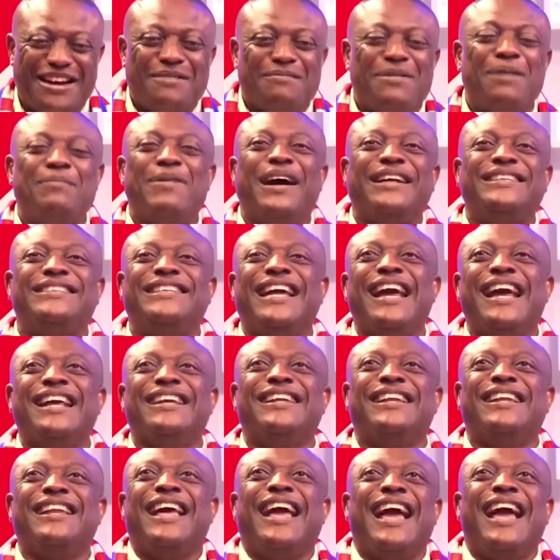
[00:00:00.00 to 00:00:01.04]
Mama
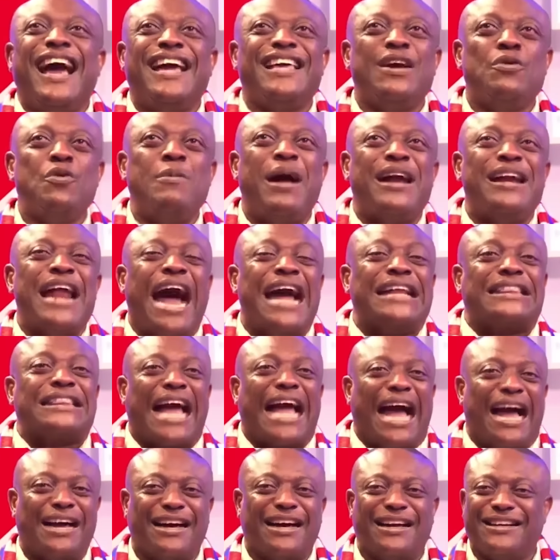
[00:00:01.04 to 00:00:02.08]
Jane, hey, a woman
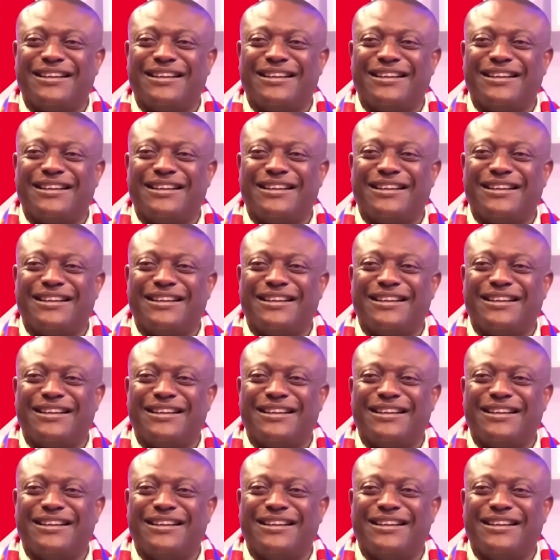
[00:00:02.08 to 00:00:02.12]
hunter.